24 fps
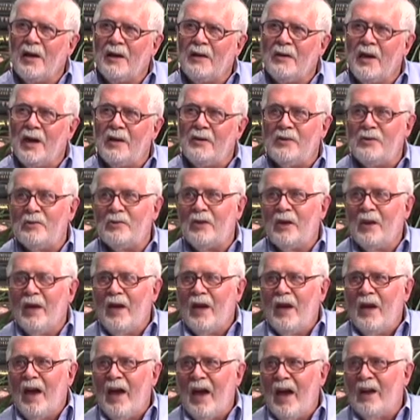then you
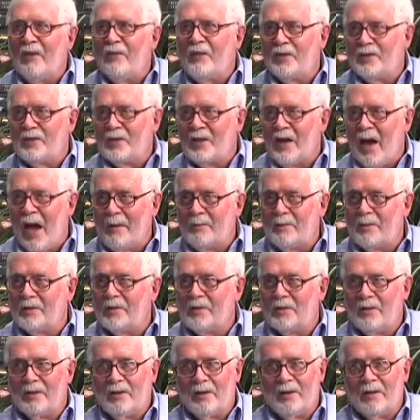have, as happened
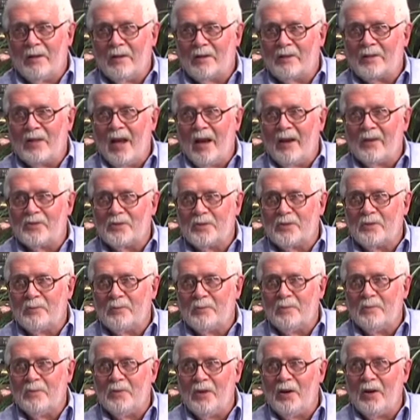in this last
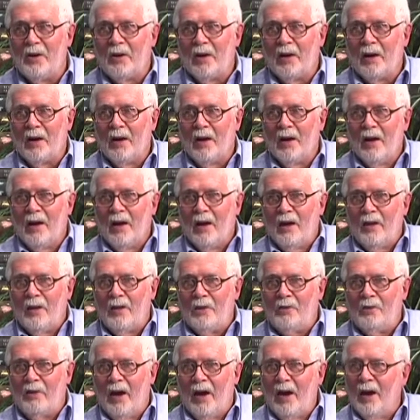year,
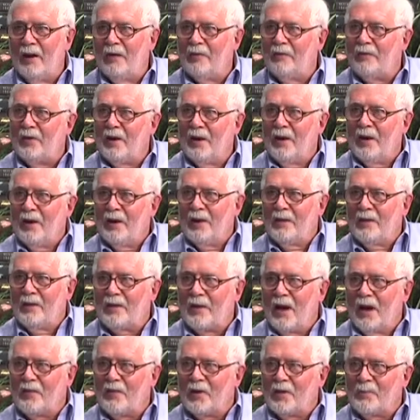you have the
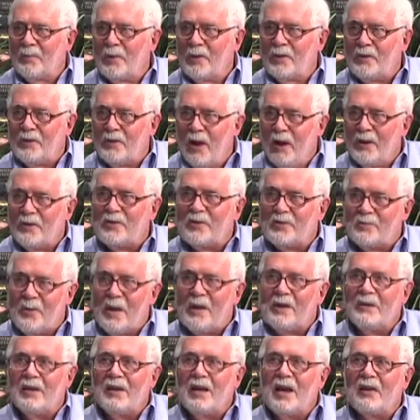government not
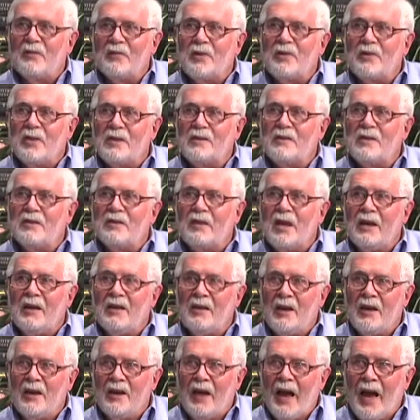spending everything that
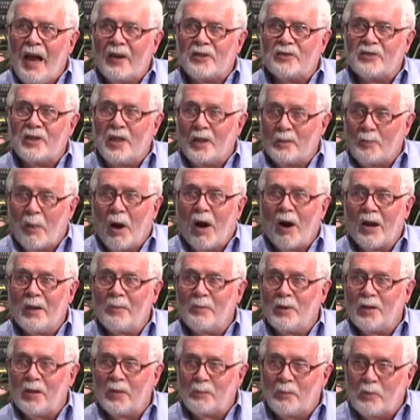that
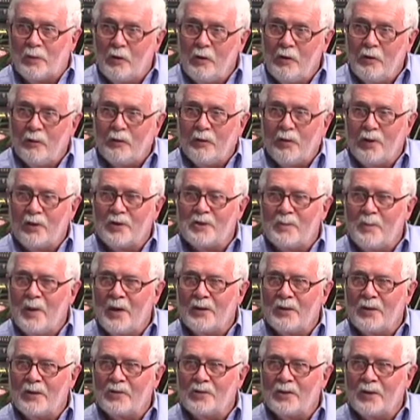Parliament approved for
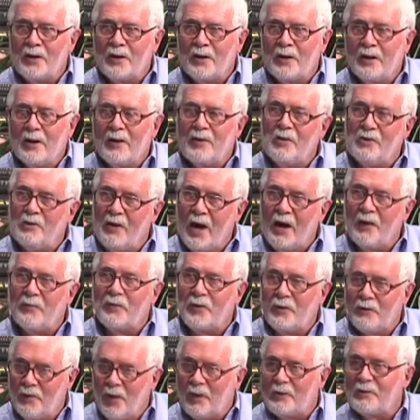expenditure. You have
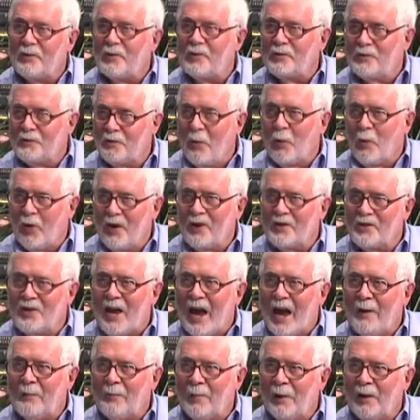the veterans, for
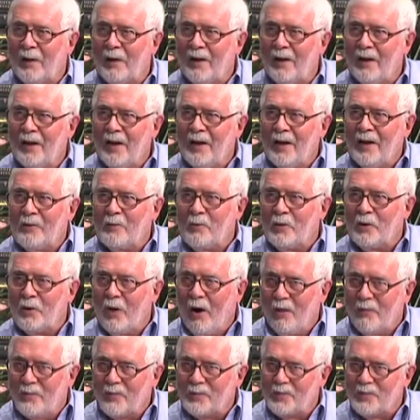example, with
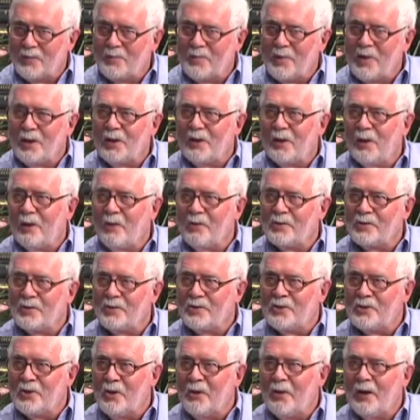offices being closed
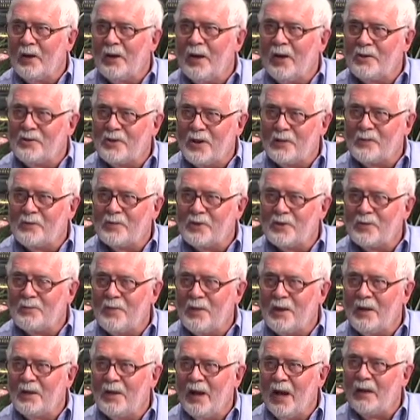and so on, services
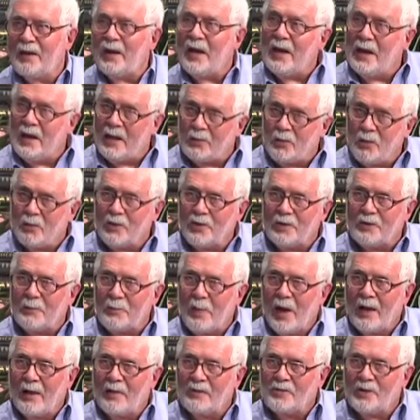being cut in order to
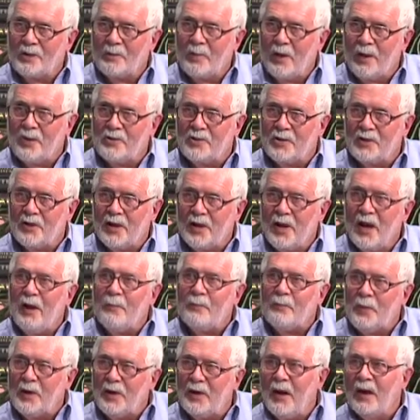balance the budget,
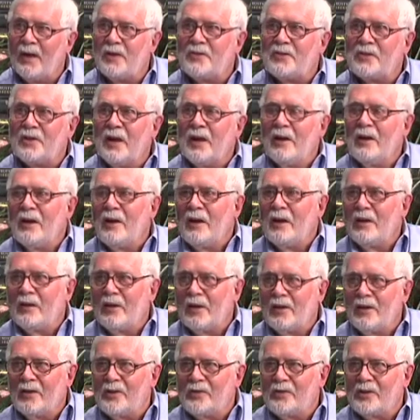because the
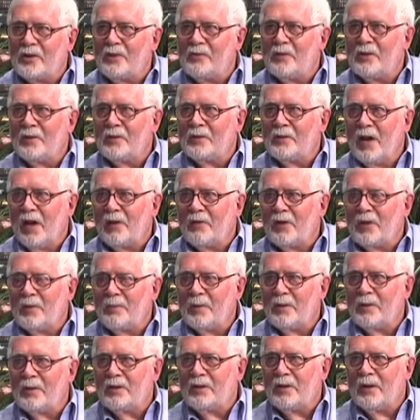Conservative
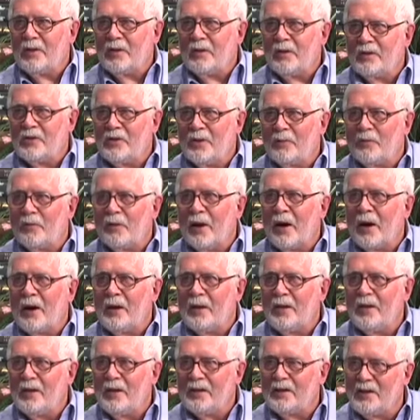government, Jim
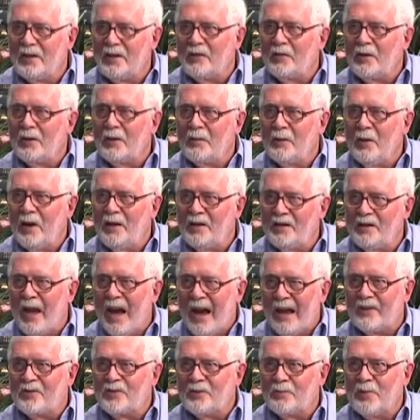Flaherty, had given away
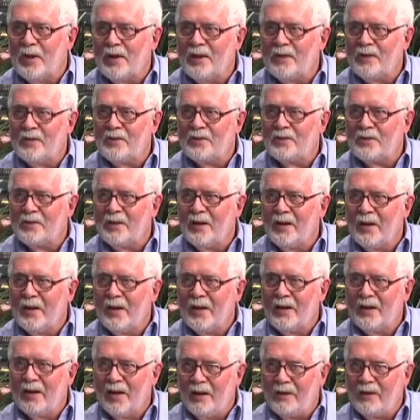tax space,
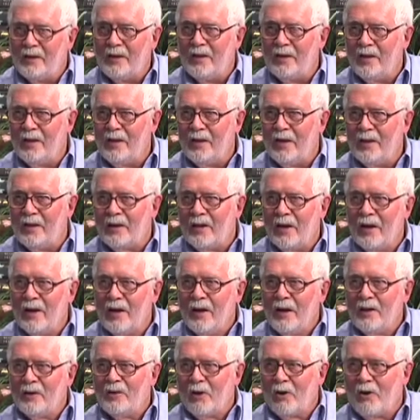cut the
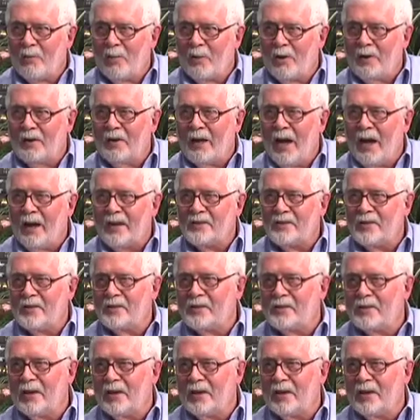corporate taxes